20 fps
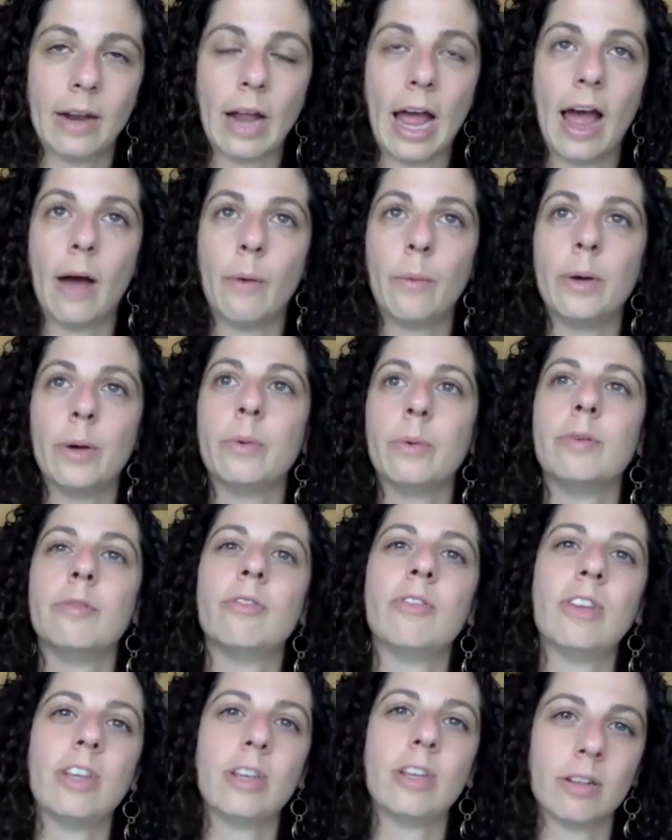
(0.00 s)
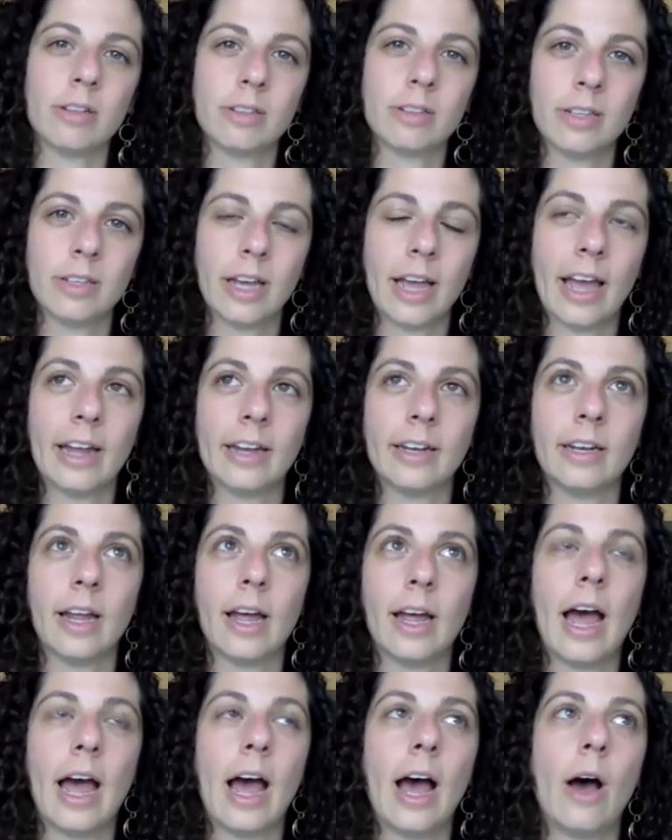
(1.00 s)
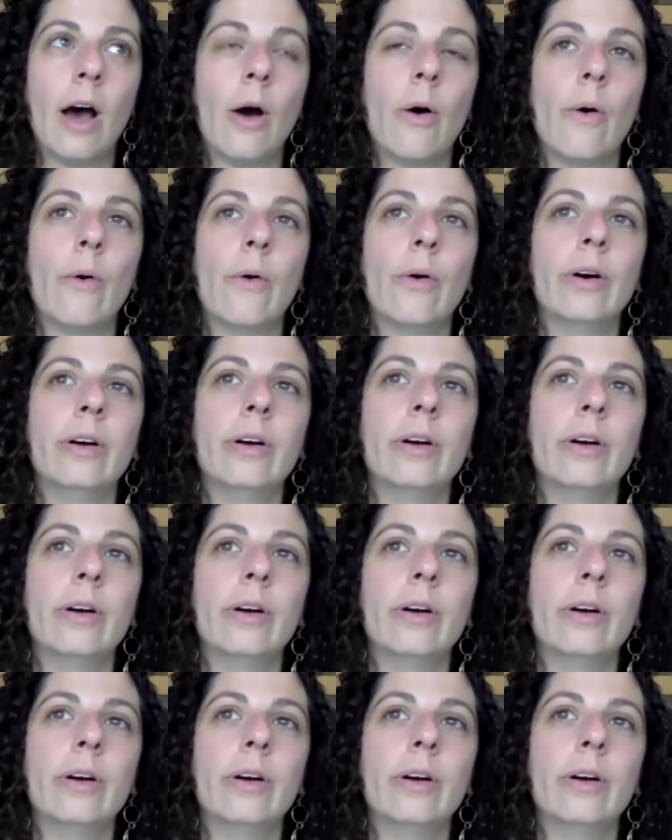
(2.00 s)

how it would feel, and how,